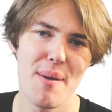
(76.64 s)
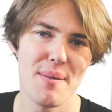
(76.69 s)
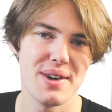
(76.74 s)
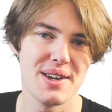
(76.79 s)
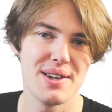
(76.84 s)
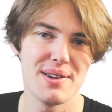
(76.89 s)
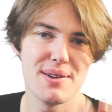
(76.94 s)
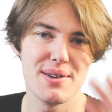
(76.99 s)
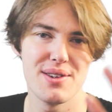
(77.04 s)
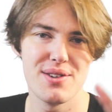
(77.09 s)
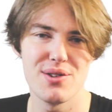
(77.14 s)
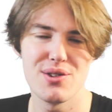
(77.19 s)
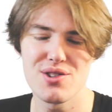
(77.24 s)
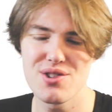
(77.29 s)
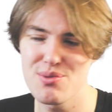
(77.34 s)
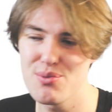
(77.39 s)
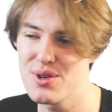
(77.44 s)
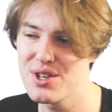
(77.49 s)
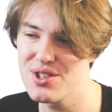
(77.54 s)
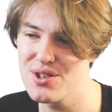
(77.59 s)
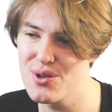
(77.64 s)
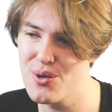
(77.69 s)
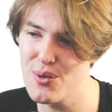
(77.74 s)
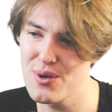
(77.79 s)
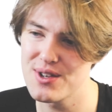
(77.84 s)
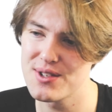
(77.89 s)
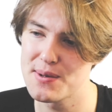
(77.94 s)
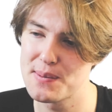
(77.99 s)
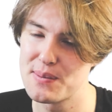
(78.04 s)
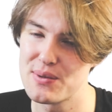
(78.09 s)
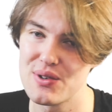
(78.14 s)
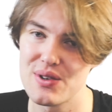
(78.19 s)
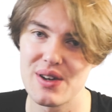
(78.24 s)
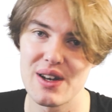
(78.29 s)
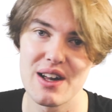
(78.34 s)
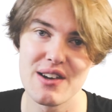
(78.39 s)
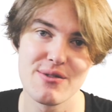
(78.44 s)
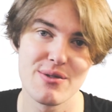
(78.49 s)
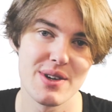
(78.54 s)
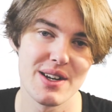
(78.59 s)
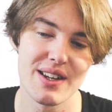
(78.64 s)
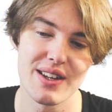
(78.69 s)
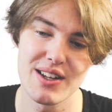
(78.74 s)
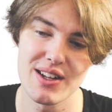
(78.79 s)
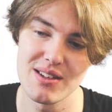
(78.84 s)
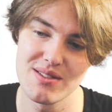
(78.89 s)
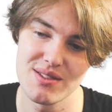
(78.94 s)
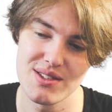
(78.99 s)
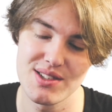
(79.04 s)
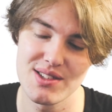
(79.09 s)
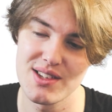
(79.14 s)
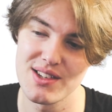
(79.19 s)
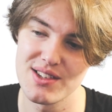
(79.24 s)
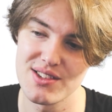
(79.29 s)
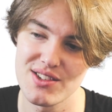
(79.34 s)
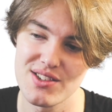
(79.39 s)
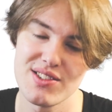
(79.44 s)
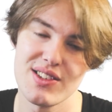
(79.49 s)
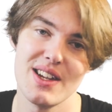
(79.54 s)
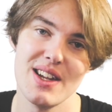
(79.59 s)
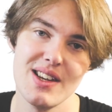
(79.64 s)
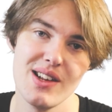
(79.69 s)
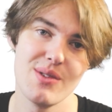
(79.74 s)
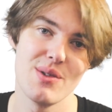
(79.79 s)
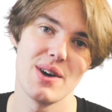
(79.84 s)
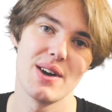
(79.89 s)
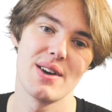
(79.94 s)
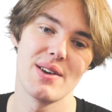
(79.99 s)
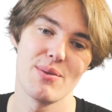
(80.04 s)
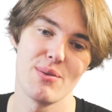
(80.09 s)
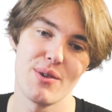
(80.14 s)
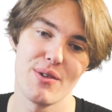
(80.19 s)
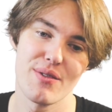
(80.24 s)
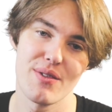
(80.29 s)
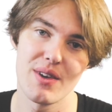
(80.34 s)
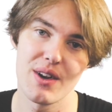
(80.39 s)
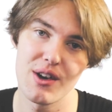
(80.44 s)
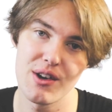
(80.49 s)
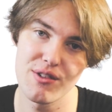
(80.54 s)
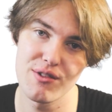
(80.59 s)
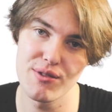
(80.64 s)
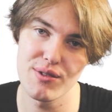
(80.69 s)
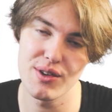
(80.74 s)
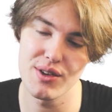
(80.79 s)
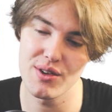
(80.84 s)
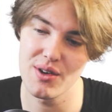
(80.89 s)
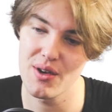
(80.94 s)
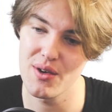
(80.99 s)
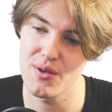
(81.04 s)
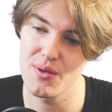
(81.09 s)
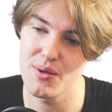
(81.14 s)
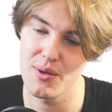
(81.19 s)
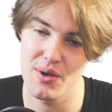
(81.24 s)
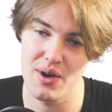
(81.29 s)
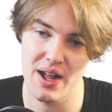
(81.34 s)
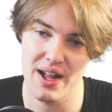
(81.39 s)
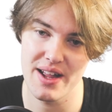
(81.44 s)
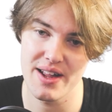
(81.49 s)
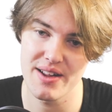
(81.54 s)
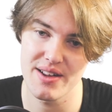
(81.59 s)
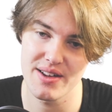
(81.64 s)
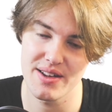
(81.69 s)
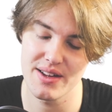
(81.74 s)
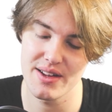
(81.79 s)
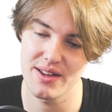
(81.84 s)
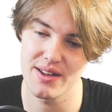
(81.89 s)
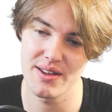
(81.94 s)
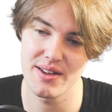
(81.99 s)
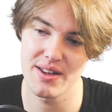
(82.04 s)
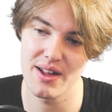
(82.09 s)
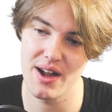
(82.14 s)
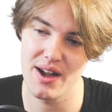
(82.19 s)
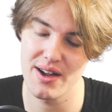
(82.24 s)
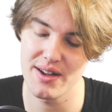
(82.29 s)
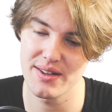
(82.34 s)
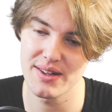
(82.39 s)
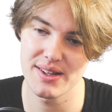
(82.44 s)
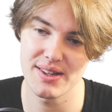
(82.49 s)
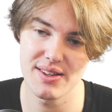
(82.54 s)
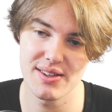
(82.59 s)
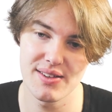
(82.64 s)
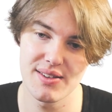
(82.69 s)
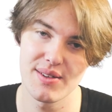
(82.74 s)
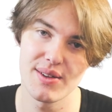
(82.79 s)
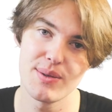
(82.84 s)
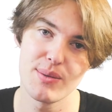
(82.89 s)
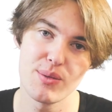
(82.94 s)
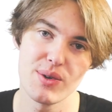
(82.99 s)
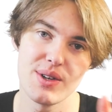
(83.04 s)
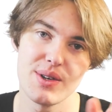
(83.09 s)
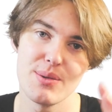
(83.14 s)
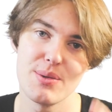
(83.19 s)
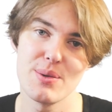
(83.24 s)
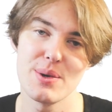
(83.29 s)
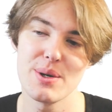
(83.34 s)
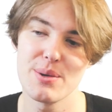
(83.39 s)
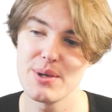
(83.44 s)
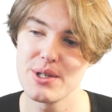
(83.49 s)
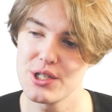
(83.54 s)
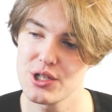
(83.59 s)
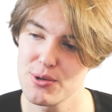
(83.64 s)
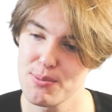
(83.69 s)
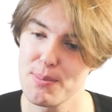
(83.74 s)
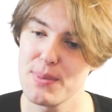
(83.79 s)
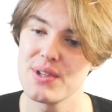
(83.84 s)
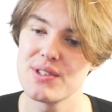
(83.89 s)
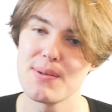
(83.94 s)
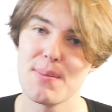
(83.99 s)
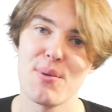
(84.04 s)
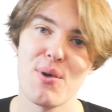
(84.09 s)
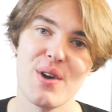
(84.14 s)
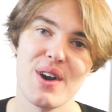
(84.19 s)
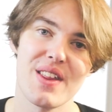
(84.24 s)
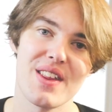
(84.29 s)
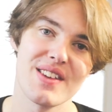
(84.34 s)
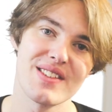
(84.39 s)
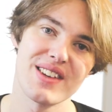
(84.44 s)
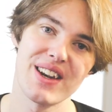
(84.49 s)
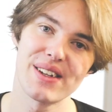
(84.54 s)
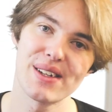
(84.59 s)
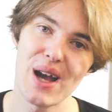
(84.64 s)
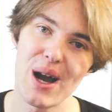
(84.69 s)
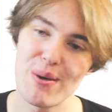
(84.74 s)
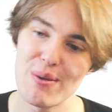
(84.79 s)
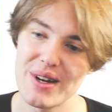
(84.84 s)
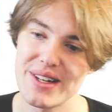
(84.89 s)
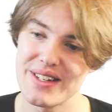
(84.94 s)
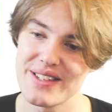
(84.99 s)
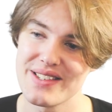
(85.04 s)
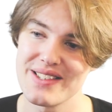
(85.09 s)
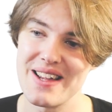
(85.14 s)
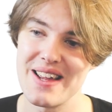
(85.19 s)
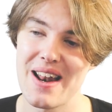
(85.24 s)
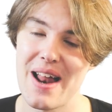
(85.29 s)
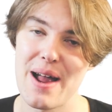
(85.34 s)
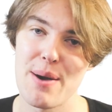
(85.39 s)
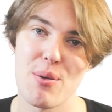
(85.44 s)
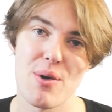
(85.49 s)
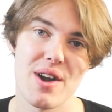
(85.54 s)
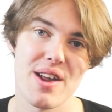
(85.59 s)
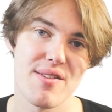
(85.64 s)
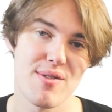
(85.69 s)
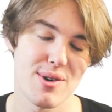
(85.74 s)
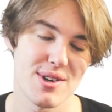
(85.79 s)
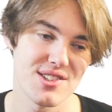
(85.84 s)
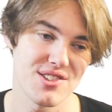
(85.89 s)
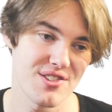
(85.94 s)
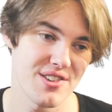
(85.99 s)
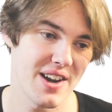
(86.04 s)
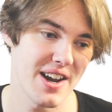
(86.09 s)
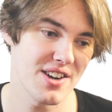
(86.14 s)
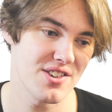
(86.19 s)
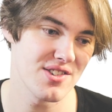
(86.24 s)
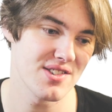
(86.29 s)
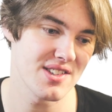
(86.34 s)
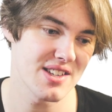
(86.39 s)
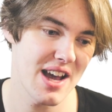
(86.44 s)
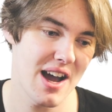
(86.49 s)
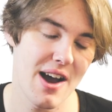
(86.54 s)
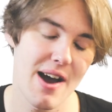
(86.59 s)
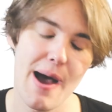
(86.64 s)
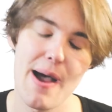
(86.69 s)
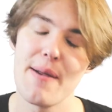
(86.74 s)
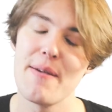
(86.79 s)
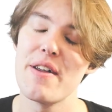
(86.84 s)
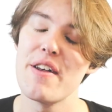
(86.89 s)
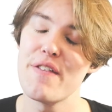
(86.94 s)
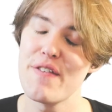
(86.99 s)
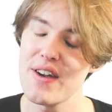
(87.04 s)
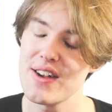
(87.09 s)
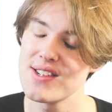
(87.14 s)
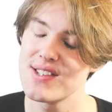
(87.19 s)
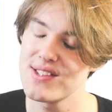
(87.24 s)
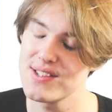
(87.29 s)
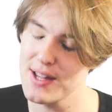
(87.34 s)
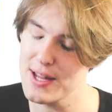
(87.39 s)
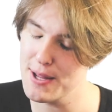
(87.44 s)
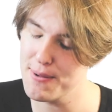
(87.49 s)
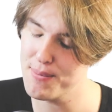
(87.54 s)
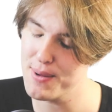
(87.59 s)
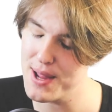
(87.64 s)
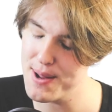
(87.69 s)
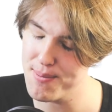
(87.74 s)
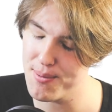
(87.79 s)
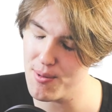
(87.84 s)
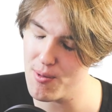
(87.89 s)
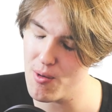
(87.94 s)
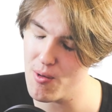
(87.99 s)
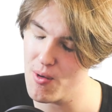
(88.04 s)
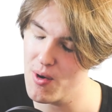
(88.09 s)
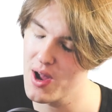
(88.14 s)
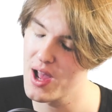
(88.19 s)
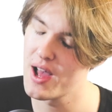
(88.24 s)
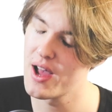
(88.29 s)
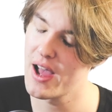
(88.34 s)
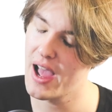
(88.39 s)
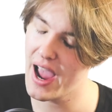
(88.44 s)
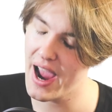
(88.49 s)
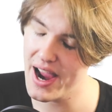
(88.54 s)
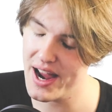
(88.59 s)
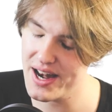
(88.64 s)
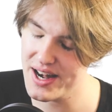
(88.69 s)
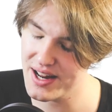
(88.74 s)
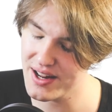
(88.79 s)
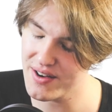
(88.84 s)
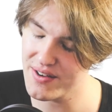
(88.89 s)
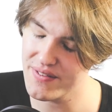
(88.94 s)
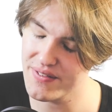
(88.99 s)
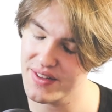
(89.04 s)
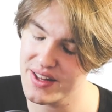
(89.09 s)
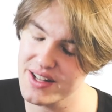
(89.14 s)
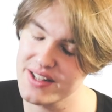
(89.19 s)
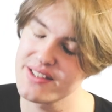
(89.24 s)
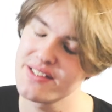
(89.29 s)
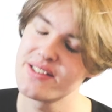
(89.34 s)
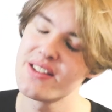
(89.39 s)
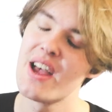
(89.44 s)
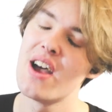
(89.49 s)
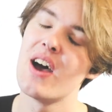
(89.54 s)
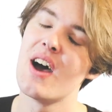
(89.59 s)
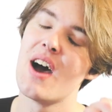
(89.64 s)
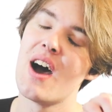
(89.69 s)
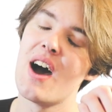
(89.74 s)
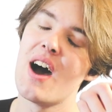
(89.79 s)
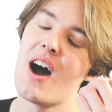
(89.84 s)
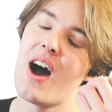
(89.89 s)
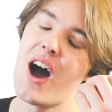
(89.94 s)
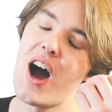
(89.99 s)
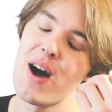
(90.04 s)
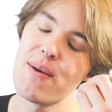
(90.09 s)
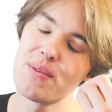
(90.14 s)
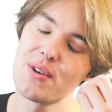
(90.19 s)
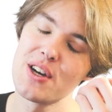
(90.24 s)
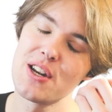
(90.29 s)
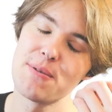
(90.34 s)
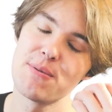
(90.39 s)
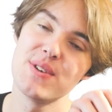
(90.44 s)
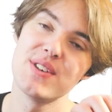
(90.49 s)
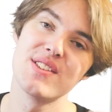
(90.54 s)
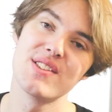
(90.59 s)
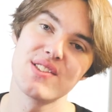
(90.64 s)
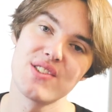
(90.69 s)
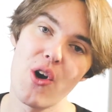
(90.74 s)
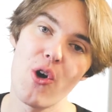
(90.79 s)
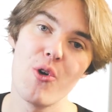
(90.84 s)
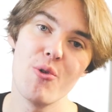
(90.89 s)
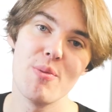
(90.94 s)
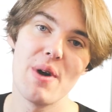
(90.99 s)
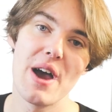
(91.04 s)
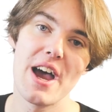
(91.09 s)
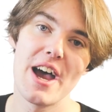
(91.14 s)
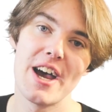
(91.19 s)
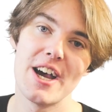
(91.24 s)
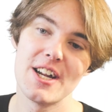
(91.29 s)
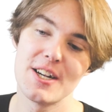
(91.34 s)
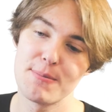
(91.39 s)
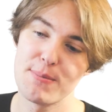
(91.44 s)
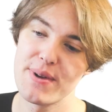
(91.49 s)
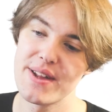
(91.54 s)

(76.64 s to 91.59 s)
I mean, sh we should always support love when it comes to just anyone with love. You know, like we, we we should be supporting this, and I can't wait to see like what everyone's reactions are. I, if I see people hating on this, I'm gonna be so mad